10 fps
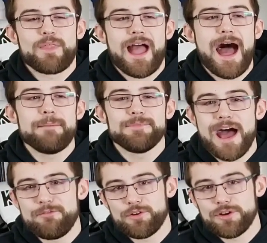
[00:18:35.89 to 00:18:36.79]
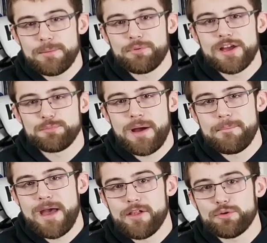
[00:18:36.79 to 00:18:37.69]
I'm not very impressed by
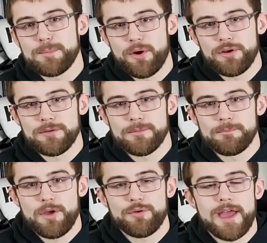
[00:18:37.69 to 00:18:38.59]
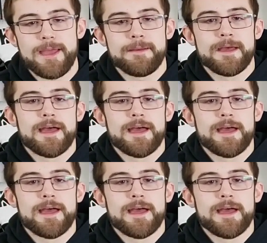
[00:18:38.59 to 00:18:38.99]
Mallory Martin, okay?